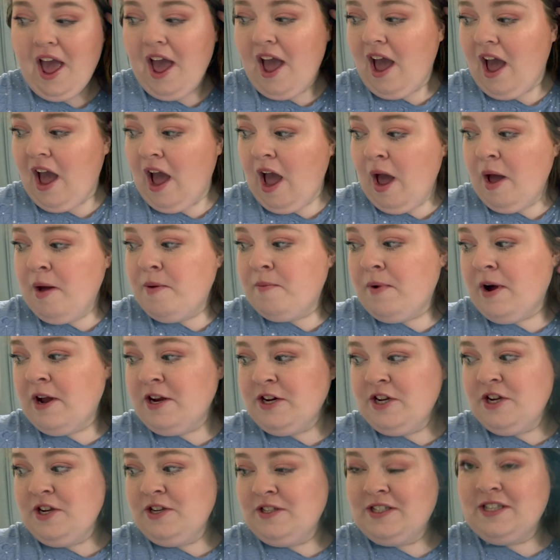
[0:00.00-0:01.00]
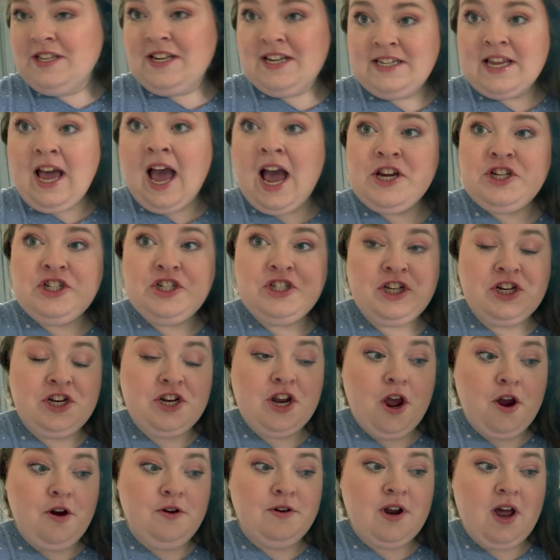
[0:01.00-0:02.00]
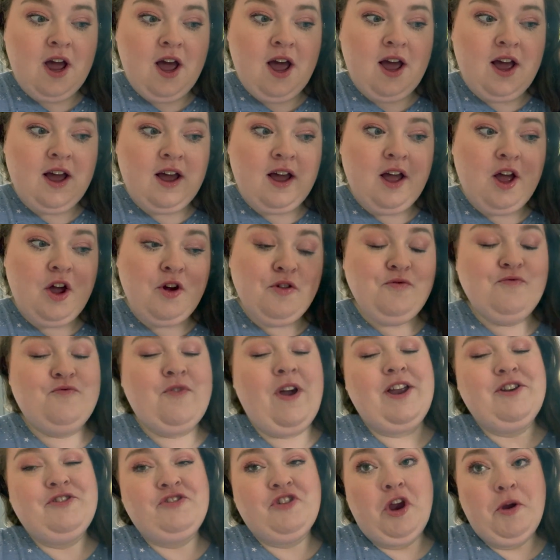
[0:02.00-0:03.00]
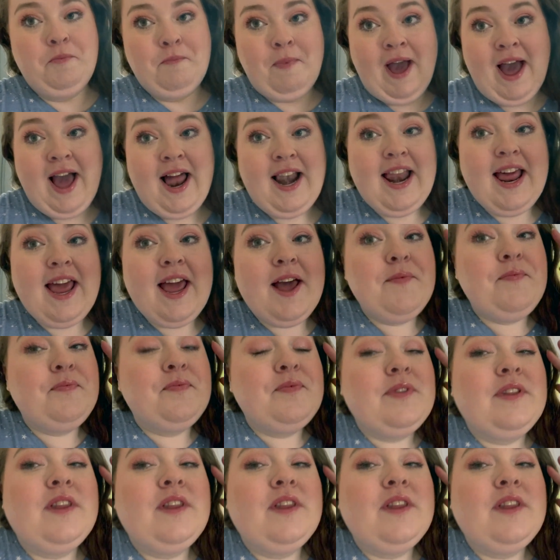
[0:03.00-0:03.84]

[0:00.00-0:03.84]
Um, I used the Natasha Denona Retro Palette.